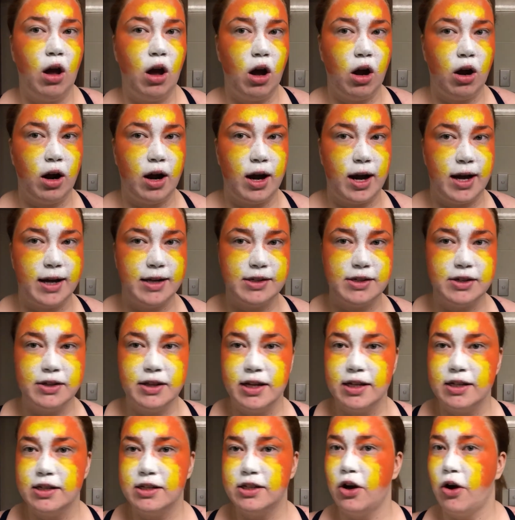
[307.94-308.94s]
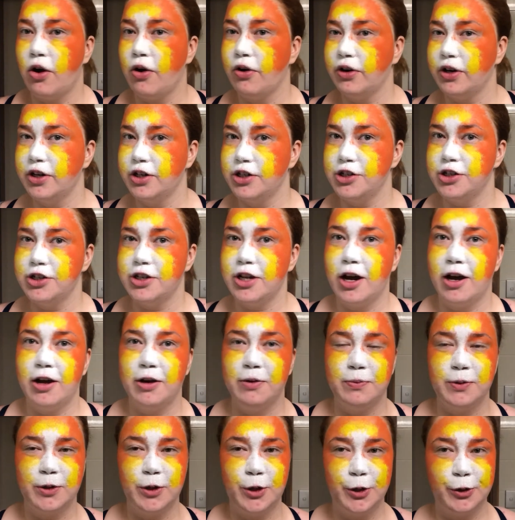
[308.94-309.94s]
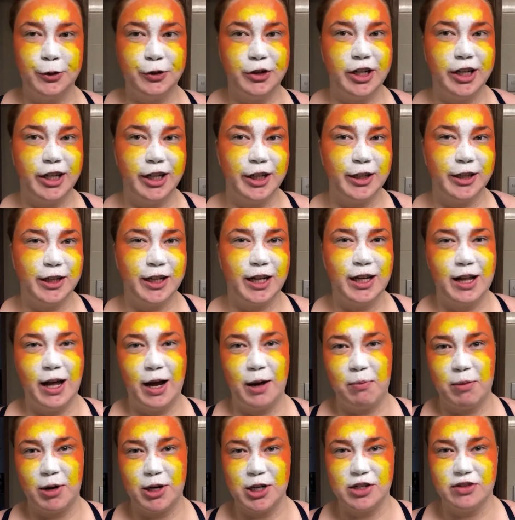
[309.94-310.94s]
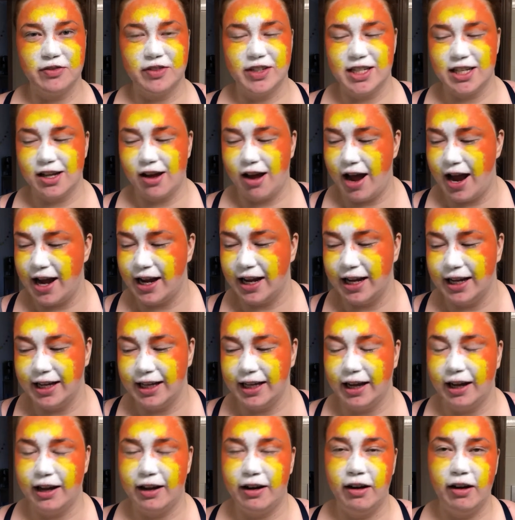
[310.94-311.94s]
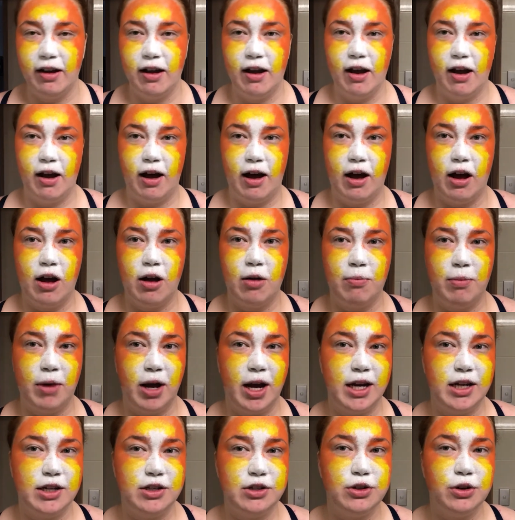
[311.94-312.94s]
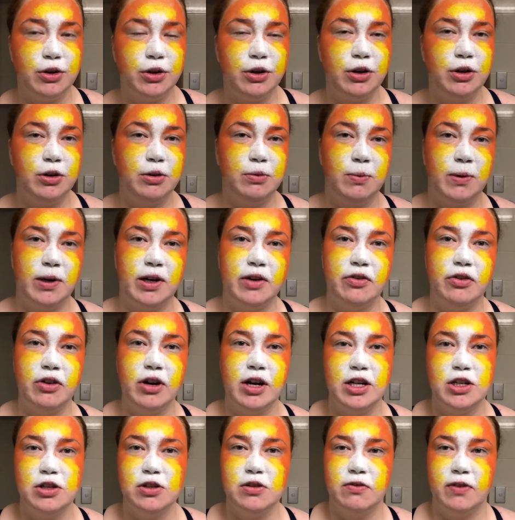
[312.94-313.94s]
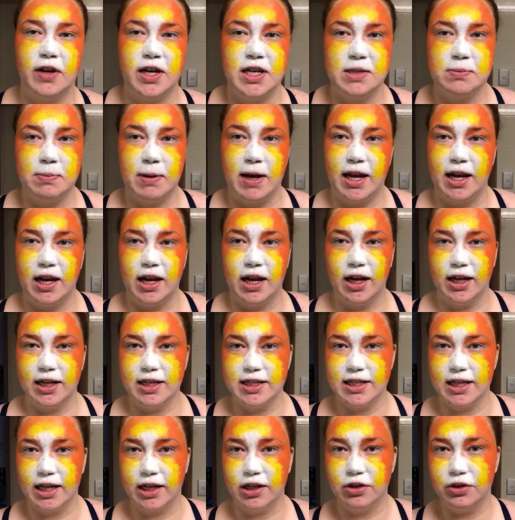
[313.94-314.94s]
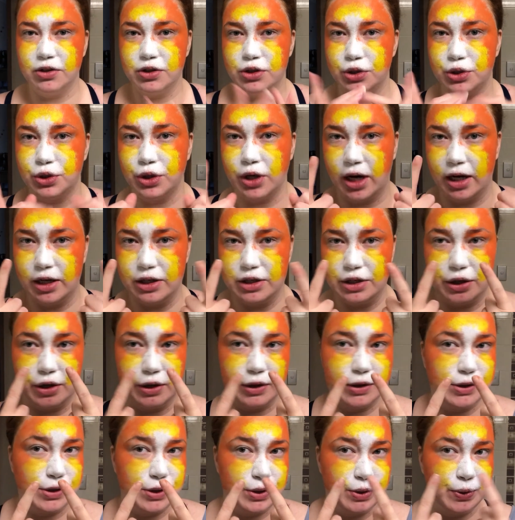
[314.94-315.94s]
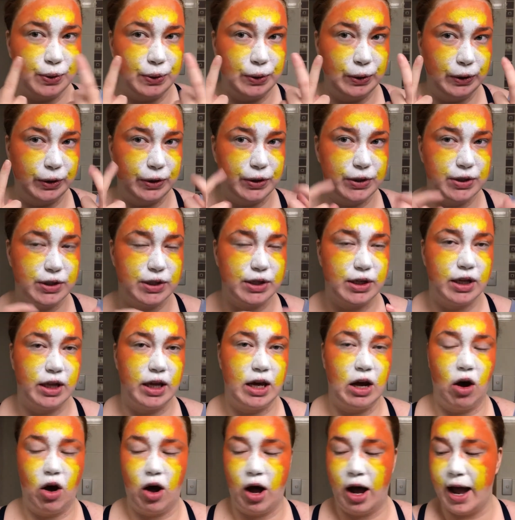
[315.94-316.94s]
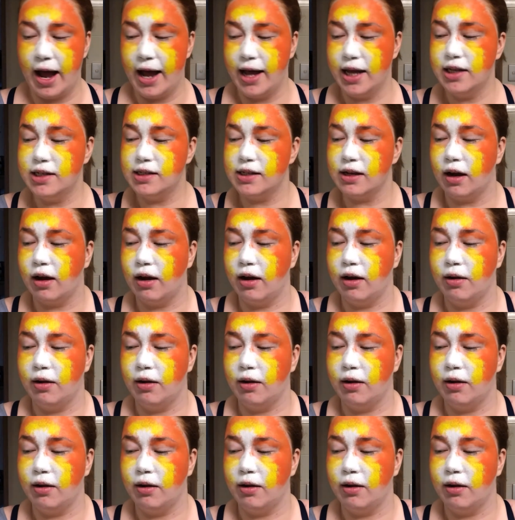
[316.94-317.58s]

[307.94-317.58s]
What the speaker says: Alright, so that's the orange done. We're not really looking like much of a tiger yet. Whenever I do face painting, I tend not to try to go too close to the eyes.